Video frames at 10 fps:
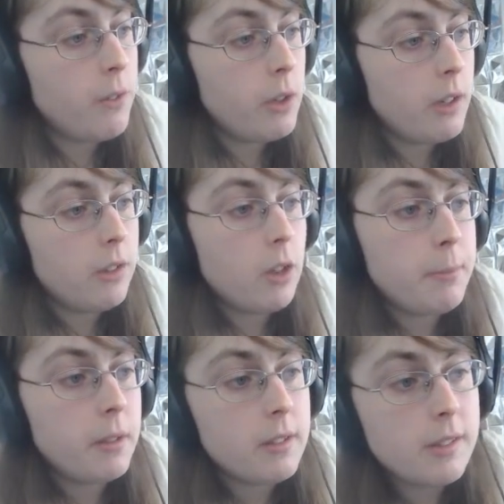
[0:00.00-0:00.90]
You can
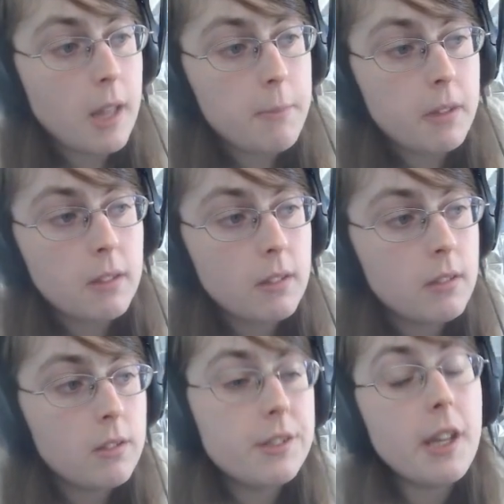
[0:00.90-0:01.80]
interpret the statement
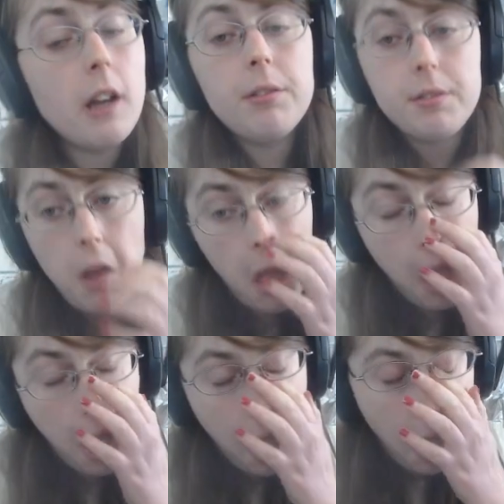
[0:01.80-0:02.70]
yourself
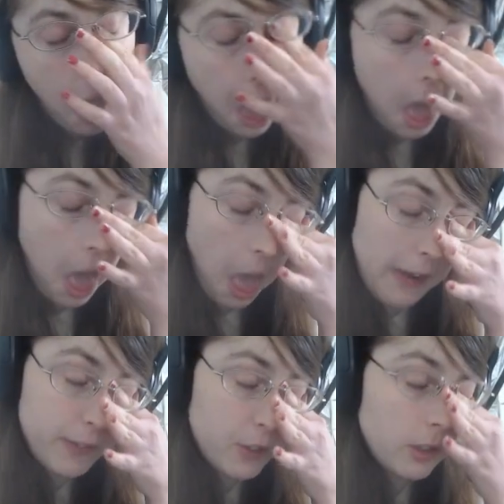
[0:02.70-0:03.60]

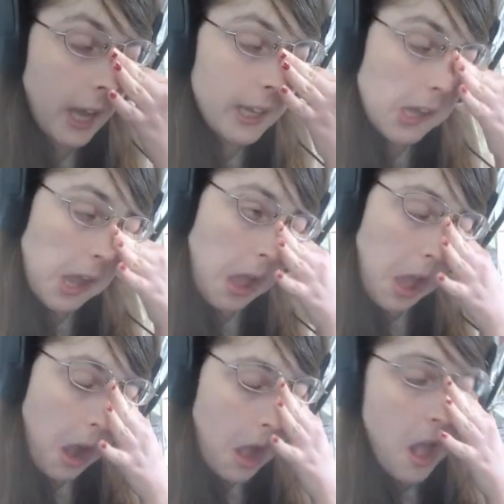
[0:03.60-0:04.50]
if you'd like.
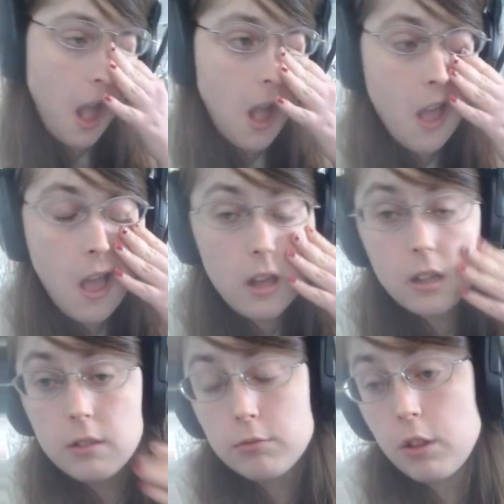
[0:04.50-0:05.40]

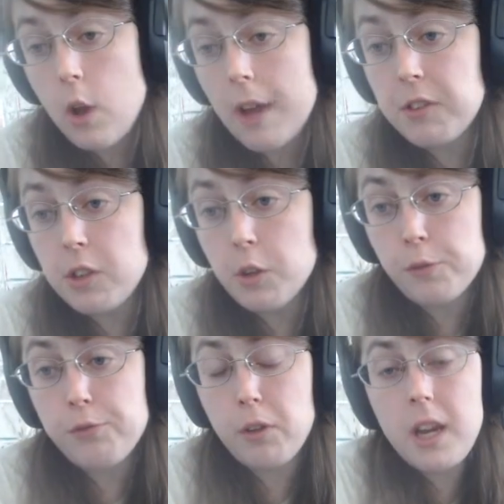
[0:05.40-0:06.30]
You're
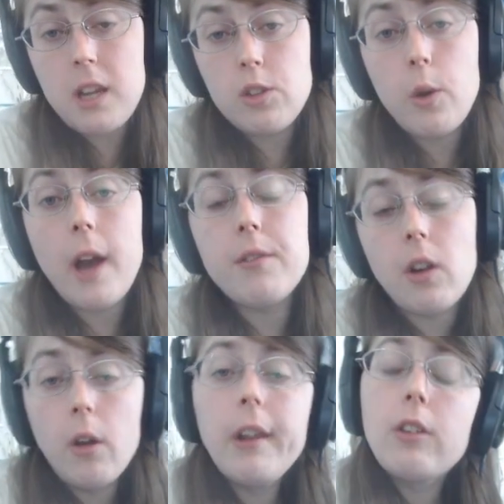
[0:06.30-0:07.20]
free to have your
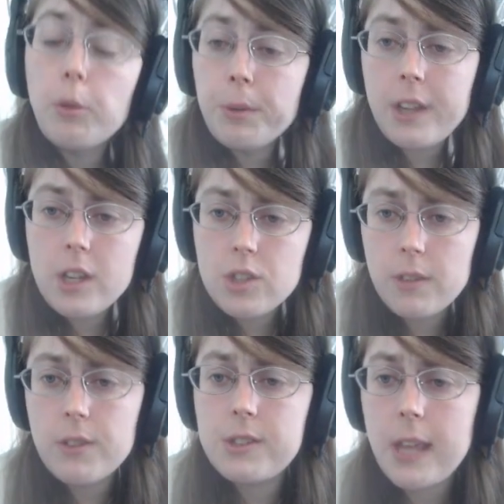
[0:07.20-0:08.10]
own interpretation
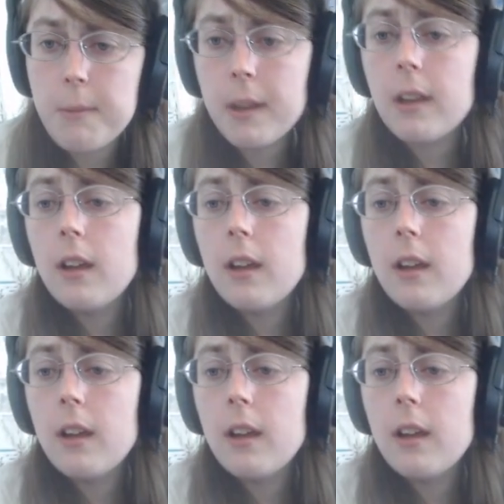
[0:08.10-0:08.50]
of the statement.